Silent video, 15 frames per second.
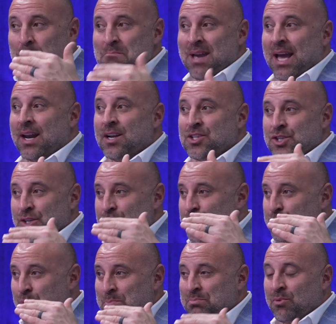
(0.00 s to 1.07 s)
managers,
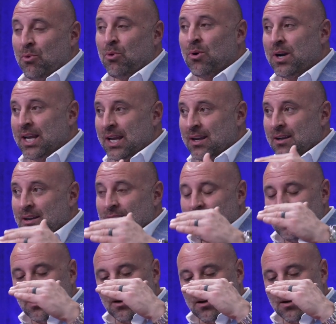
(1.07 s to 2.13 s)
reporting.
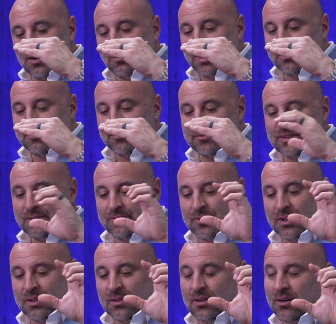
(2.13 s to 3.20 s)
We have
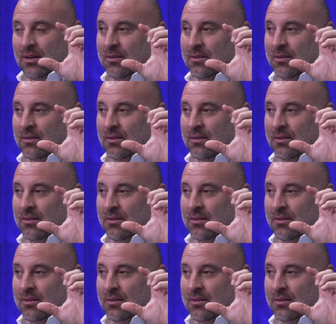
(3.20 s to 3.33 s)
different